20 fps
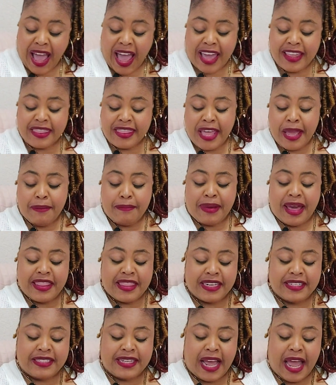I think by
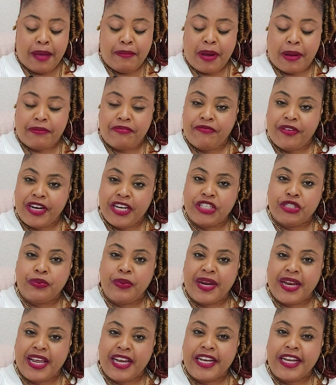the time I'm finished
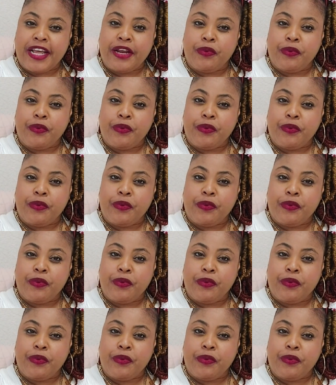with it,